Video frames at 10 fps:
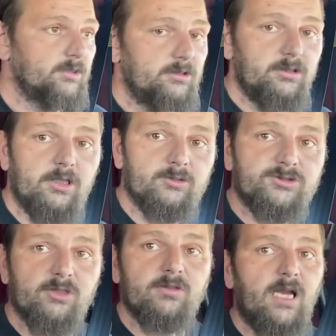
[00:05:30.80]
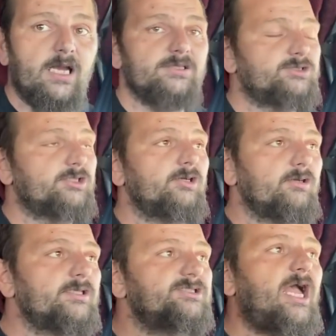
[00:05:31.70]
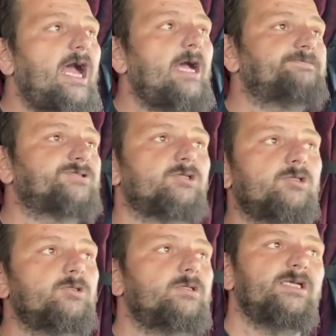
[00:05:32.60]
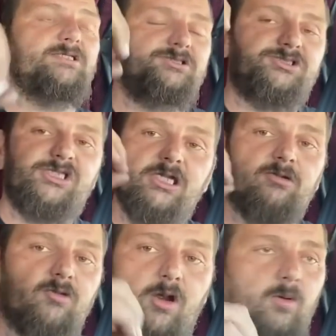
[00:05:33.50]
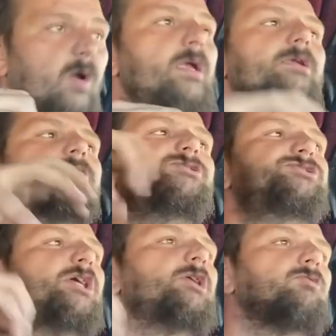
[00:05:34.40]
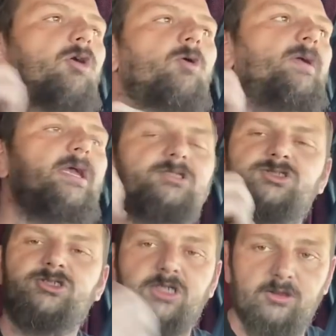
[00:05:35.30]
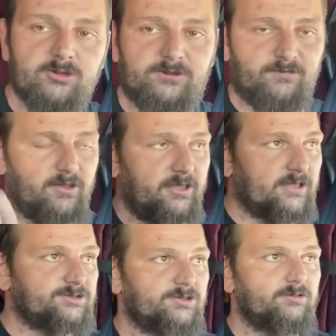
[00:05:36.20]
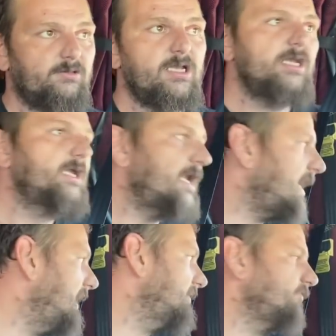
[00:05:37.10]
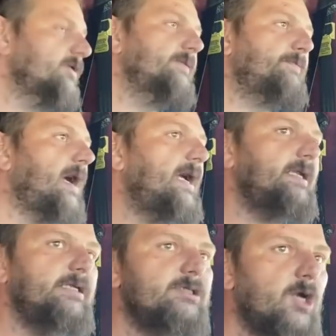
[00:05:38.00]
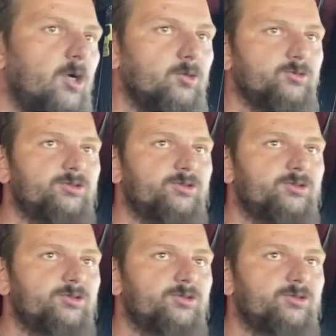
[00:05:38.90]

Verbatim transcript: You know, so guys, there is absolutely zero, zero excuse for this. Everybody knows.